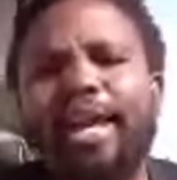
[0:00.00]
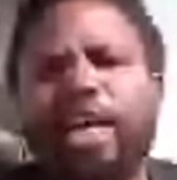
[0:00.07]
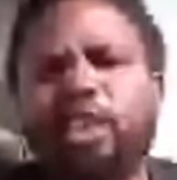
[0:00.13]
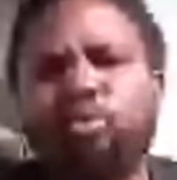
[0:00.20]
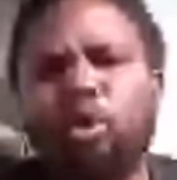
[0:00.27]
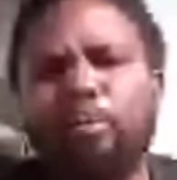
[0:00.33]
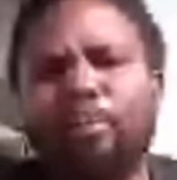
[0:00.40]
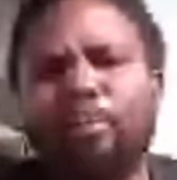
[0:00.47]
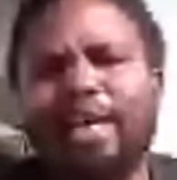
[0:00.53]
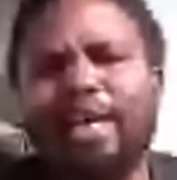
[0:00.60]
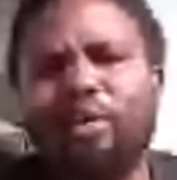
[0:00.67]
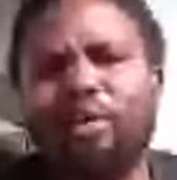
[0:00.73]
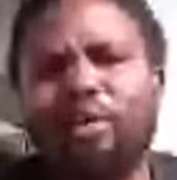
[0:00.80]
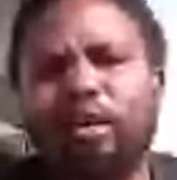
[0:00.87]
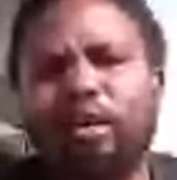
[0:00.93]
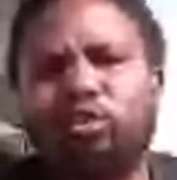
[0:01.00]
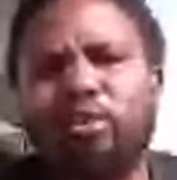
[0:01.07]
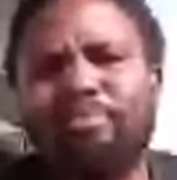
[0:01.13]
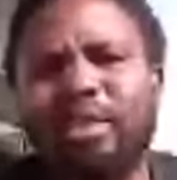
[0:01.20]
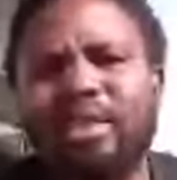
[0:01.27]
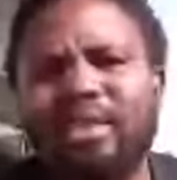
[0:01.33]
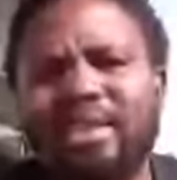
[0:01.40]
expropriation without
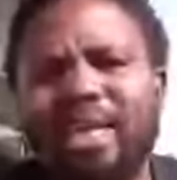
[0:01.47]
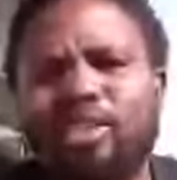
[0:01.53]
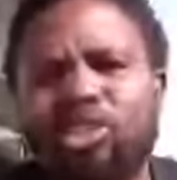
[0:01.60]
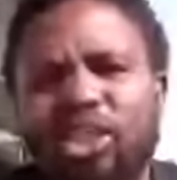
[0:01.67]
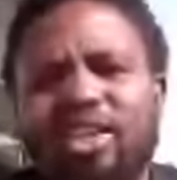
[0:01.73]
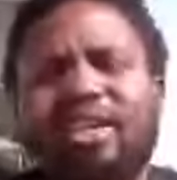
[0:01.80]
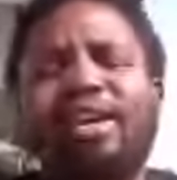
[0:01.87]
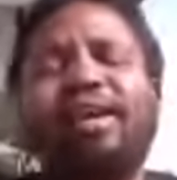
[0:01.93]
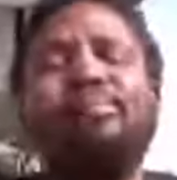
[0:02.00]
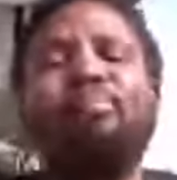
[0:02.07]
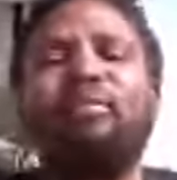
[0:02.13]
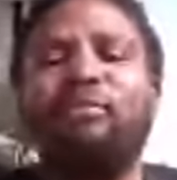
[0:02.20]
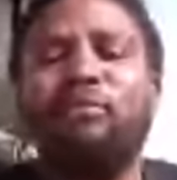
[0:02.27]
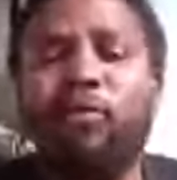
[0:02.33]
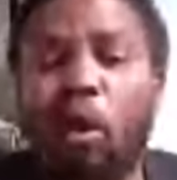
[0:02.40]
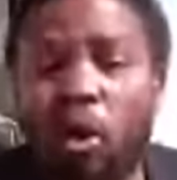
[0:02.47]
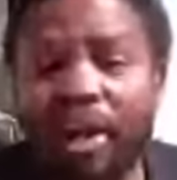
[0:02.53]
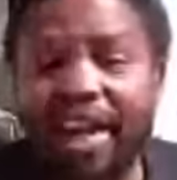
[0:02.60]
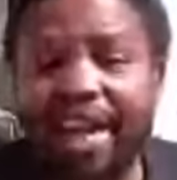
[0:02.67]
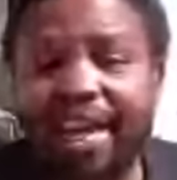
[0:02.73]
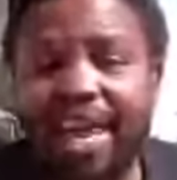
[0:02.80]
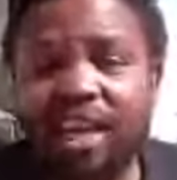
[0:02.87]
compensation before the
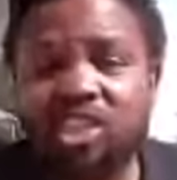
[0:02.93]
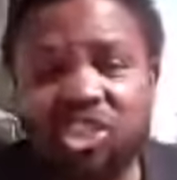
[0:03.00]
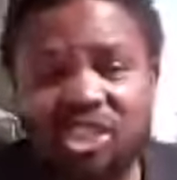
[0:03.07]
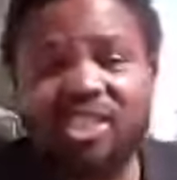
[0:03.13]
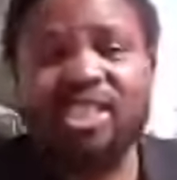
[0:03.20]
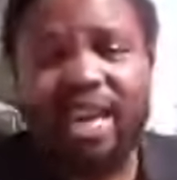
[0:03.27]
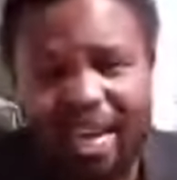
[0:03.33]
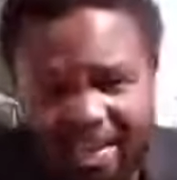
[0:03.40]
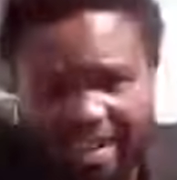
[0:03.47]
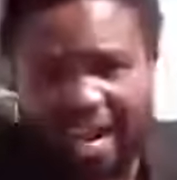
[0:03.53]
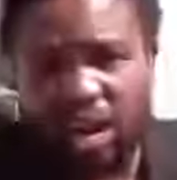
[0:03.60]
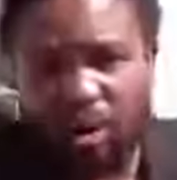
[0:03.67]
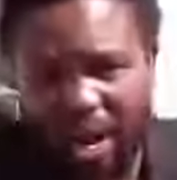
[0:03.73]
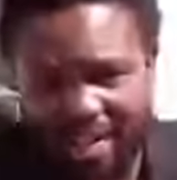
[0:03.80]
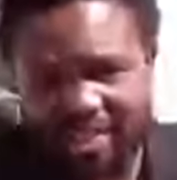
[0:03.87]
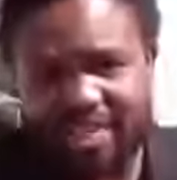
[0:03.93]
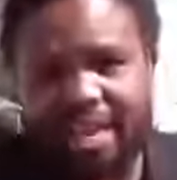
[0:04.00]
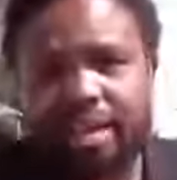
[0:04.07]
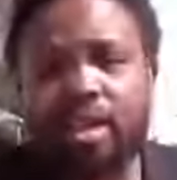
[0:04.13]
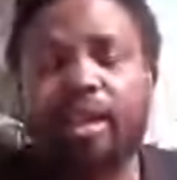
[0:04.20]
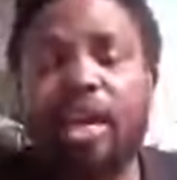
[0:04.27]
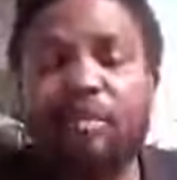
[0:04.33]
elections, and now I say
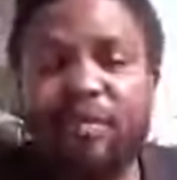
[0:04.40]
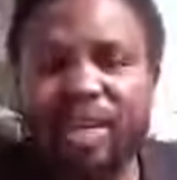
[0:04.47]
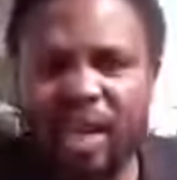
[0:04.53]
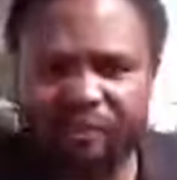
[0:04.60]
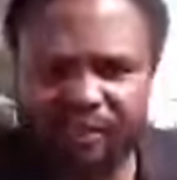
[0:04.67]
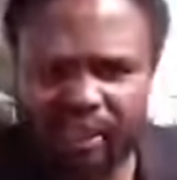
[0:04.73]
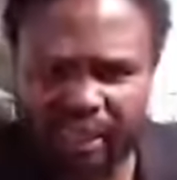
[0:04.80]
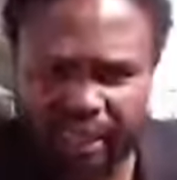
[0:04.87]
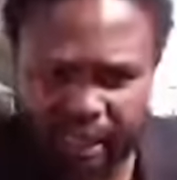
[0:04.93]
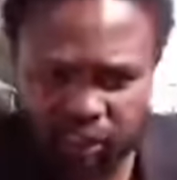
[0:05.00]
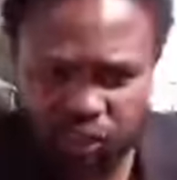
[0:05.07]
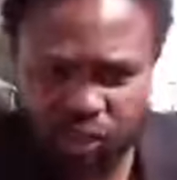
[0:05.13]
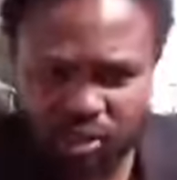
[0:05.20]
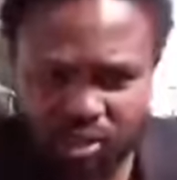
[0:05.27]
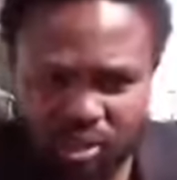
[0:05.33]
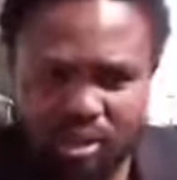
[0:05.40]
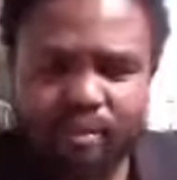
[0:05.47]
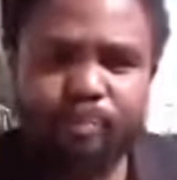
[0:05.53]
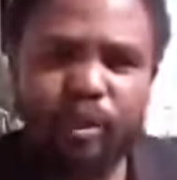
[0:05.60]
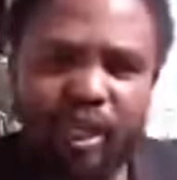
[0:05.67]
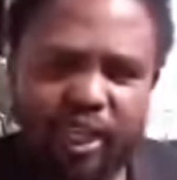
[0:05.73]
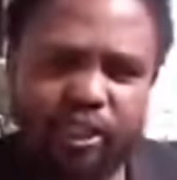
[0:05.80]
even after the elections.
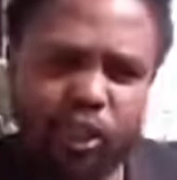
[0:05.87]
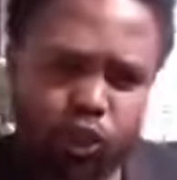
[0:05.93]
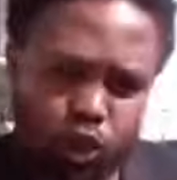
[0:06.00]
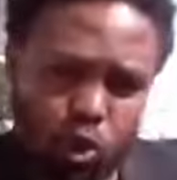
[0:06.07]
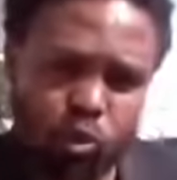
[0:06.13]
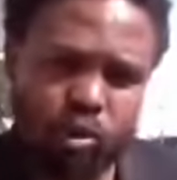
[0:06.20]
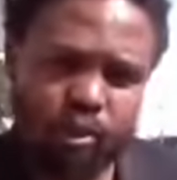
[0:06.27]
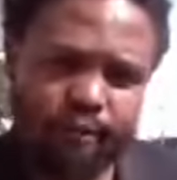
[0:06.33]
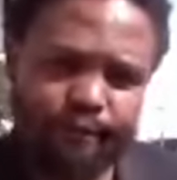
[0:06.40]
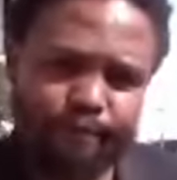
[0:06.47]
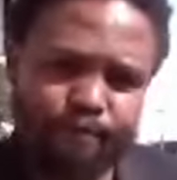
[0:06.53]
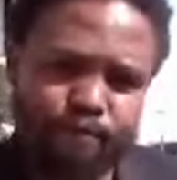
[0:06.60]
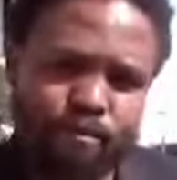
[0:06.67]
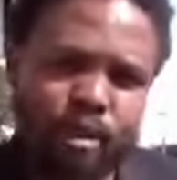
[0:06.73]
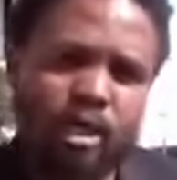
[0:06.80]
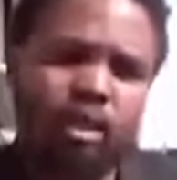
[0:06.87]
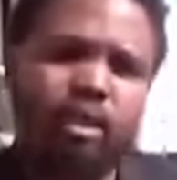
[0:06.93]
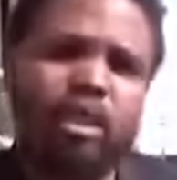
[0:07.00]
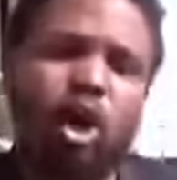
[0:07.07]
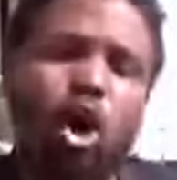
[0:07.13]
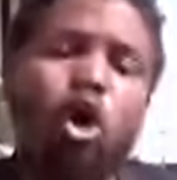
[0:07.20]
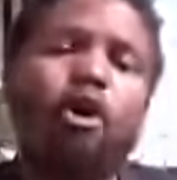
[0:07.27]
It is a joke.
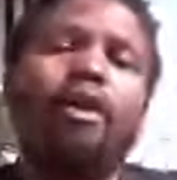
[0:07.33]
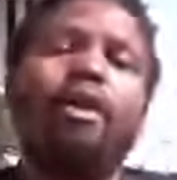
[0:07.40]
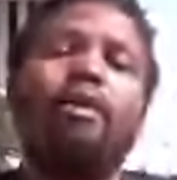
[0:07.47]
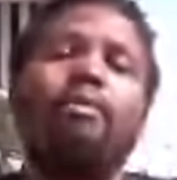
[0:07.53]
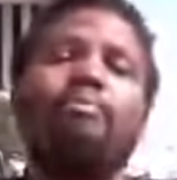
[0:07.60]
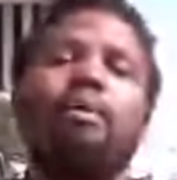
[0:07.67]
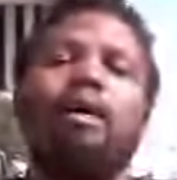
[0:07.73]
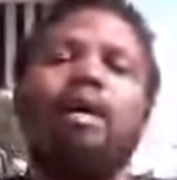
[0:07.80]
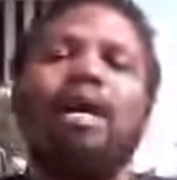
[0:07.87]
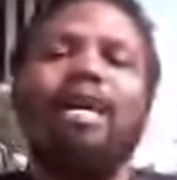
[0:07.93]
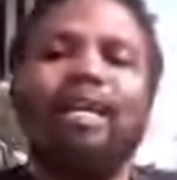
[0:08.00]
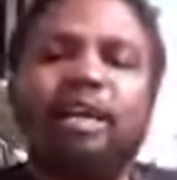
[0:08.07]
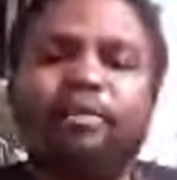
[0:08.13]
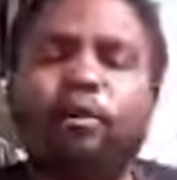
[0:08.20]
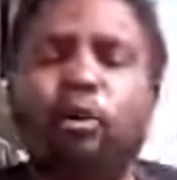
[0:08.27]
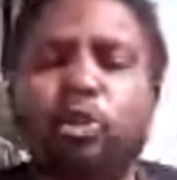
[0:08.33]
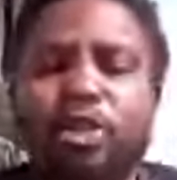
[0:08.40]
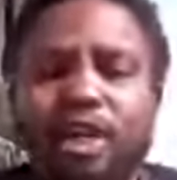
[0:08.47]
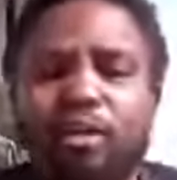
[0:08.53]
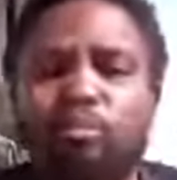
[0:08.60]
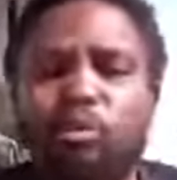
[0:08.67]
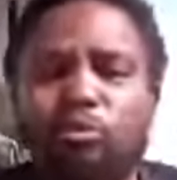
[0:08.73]
The only
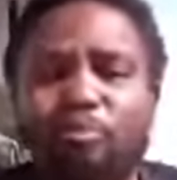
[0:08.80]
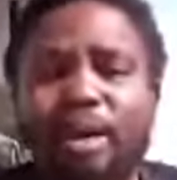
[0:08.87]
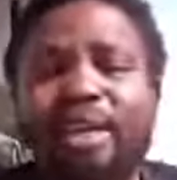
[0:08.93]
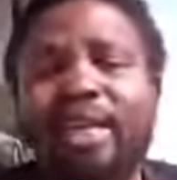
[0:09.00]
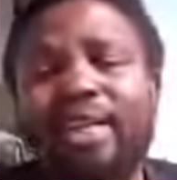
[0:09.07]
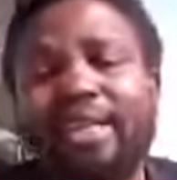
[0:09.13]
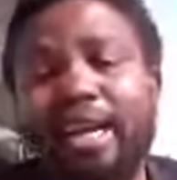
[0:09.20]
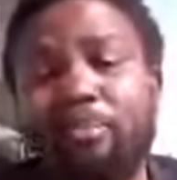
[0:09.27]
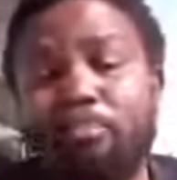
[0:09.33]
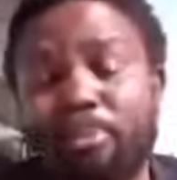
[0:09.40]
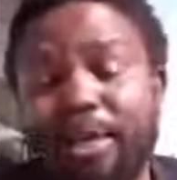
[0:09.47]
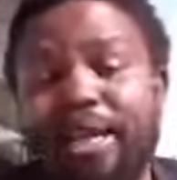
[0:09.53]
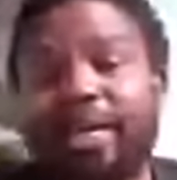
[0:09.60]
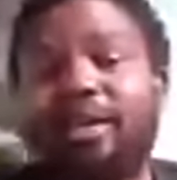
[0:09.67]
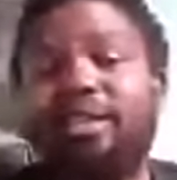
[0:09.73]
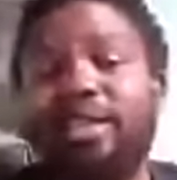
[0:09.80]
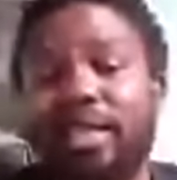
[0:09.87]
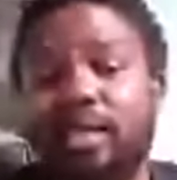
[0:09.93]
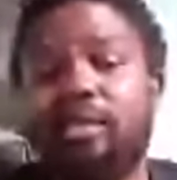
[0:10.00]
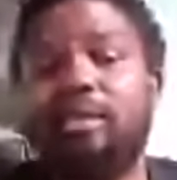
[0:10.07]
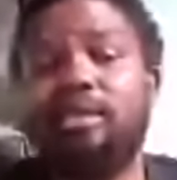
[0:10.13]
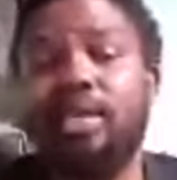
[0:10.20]
revolutionary movement that can bring
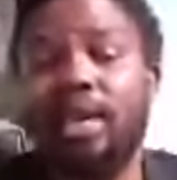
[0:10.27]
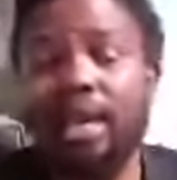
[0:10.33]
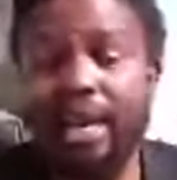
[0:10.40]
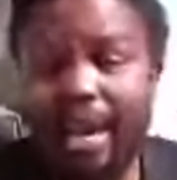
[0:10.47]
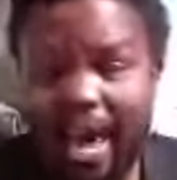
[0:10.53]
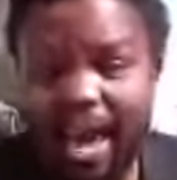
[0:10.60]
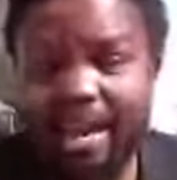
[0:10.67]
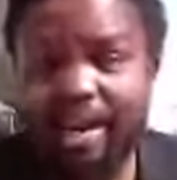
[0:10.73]
this land